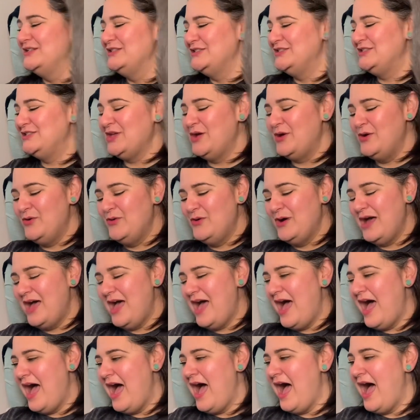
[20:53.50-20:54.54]
So
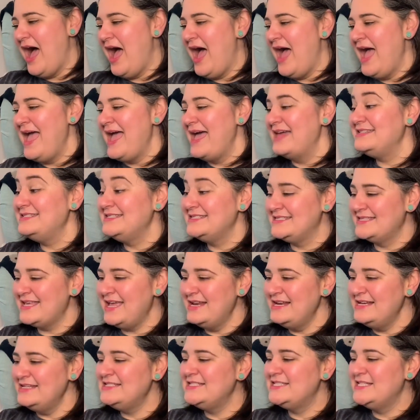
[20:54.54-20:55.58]
I had
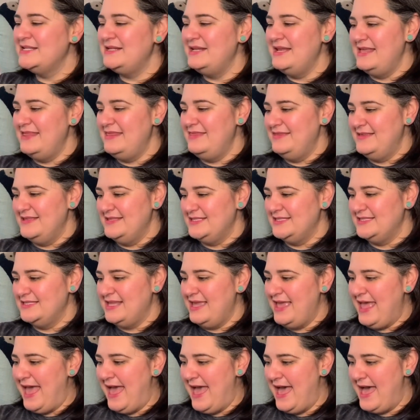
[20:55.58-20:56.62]
decided to knit this
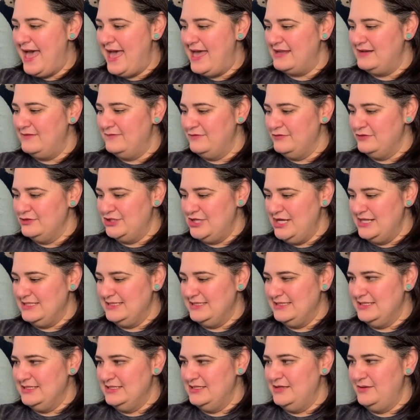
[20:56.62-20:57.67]
hat for
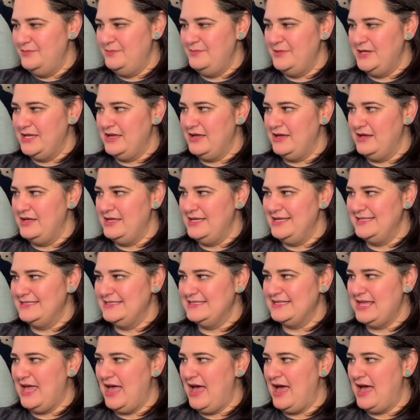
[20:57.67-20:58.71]
Jason because
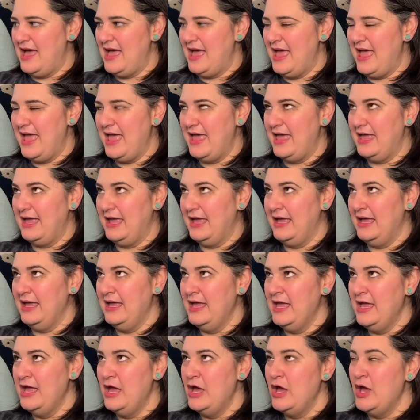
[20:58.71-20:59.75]

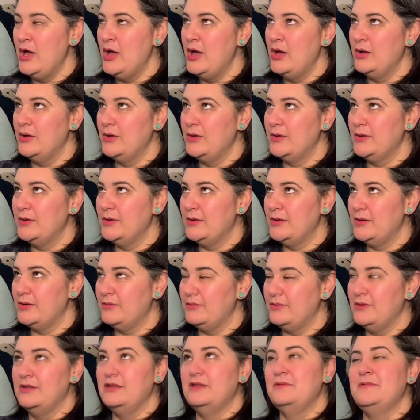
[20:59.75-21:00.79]

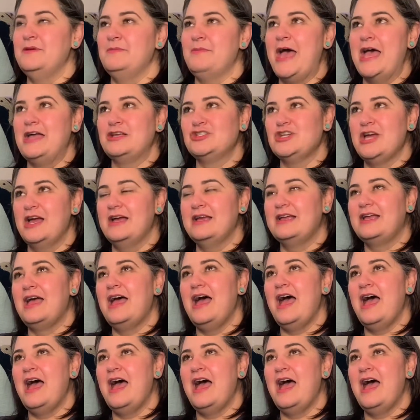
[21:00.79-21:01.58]
well, let me backtrack.